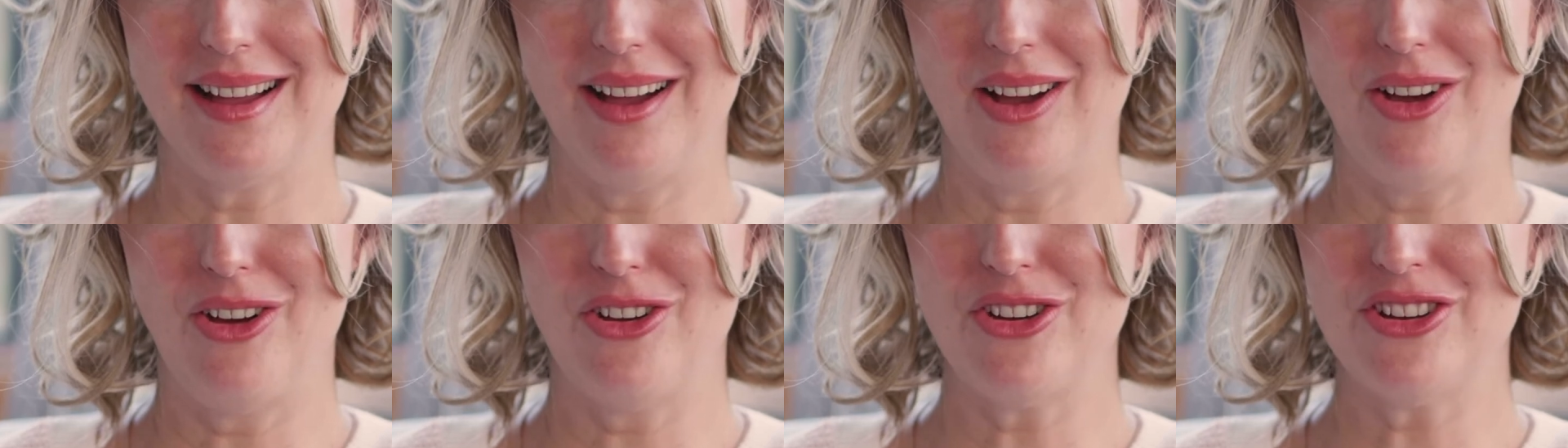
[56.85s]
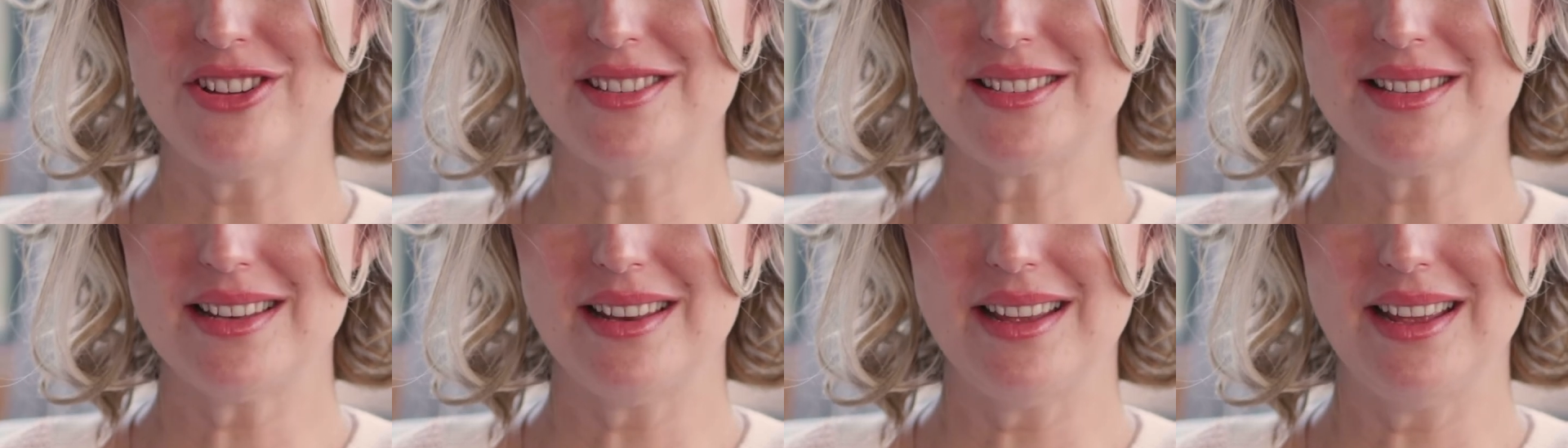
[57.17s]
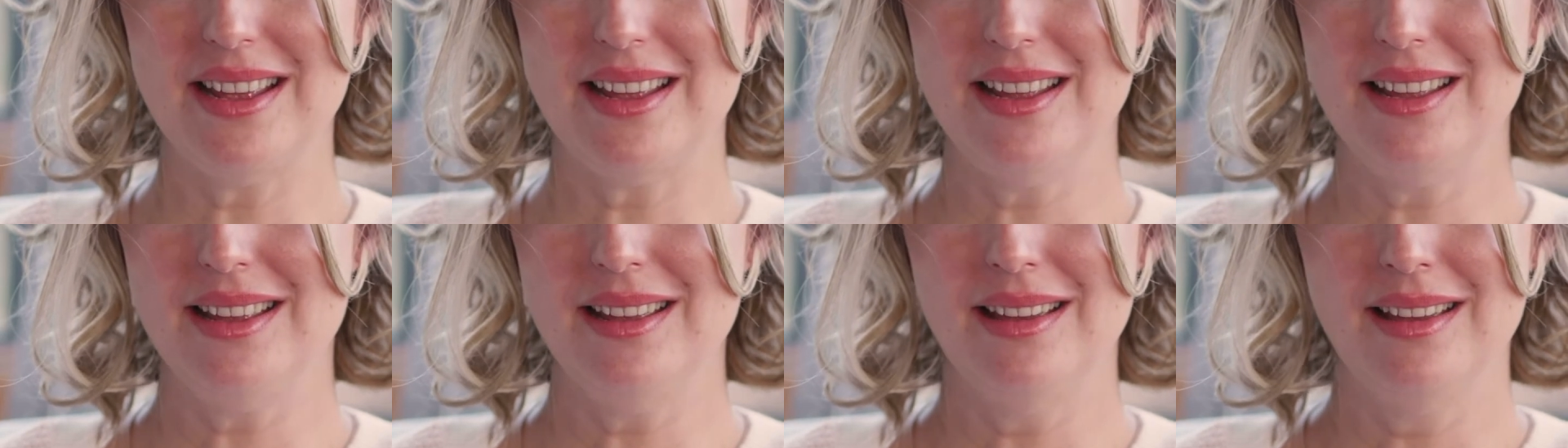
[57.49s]

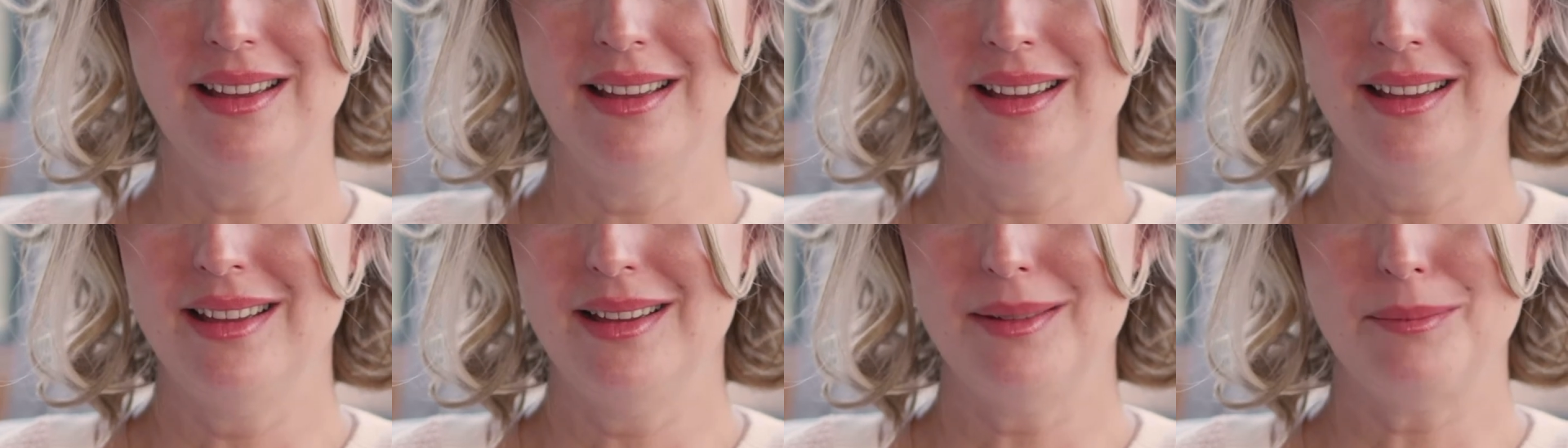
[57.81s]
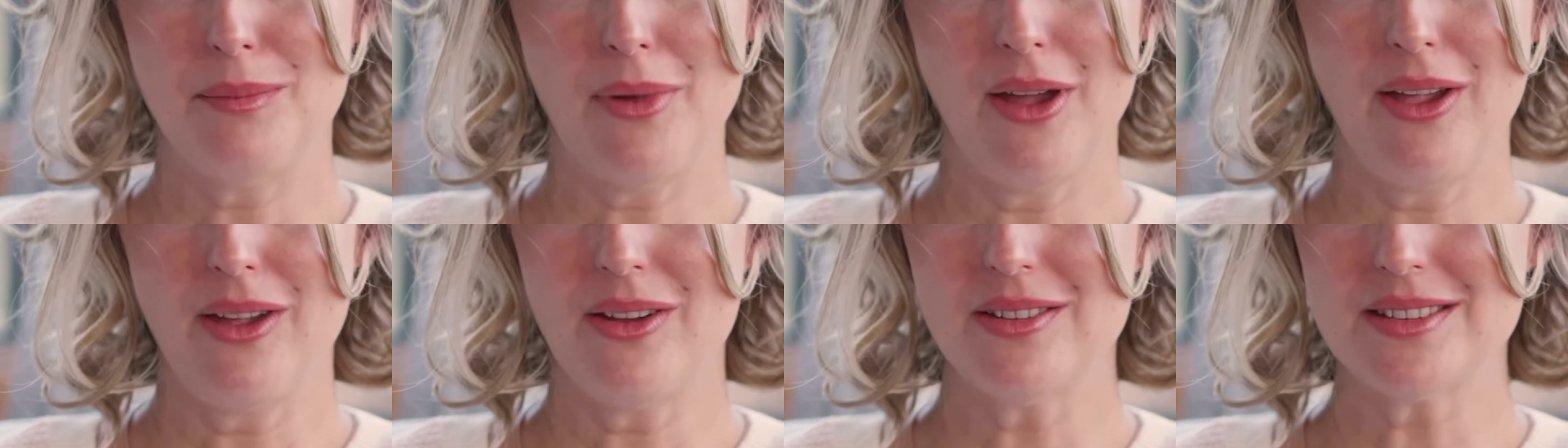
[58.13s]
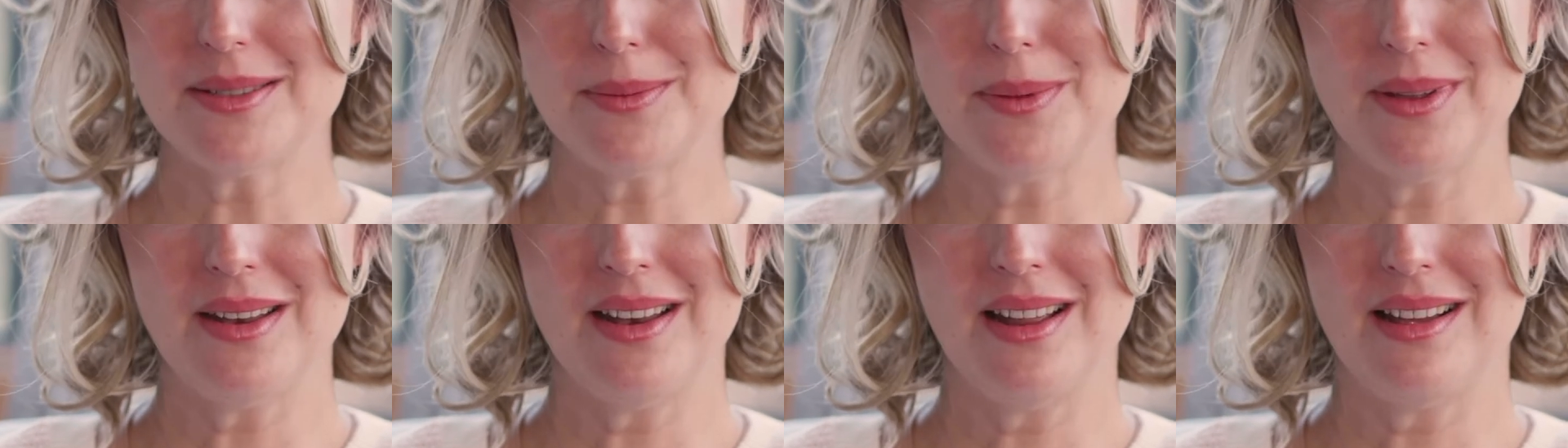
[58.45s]
Honestly, my
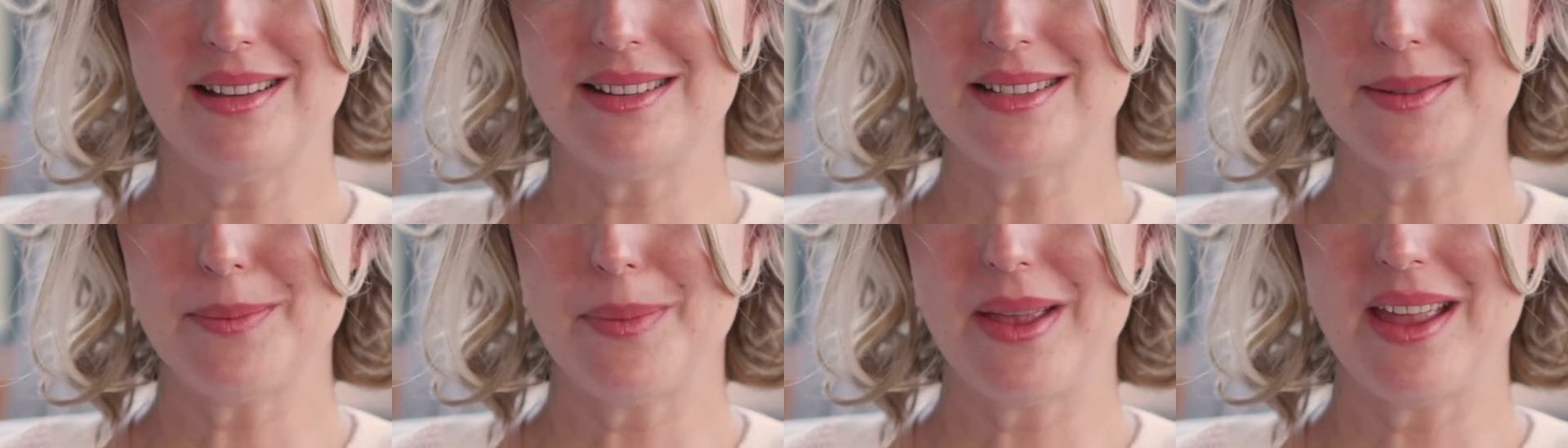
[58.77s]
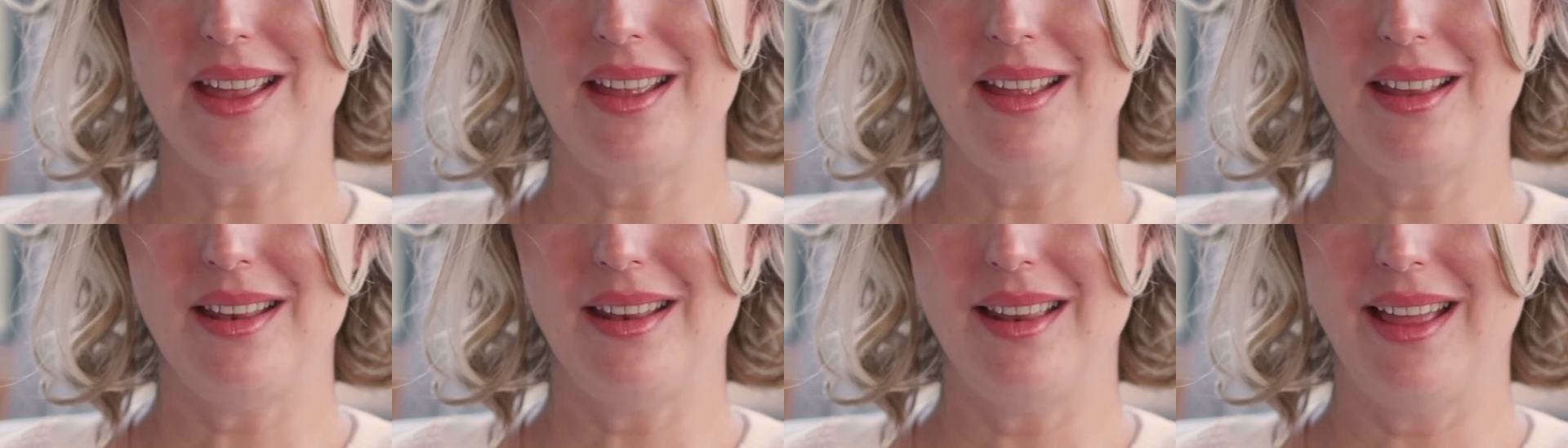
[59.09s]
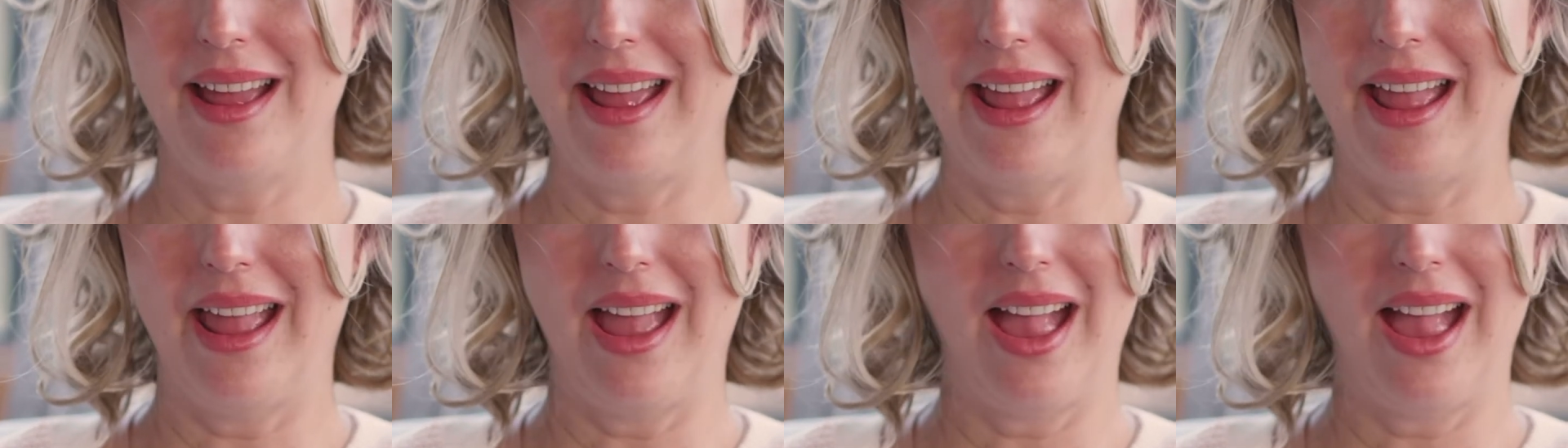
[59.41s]
husband has been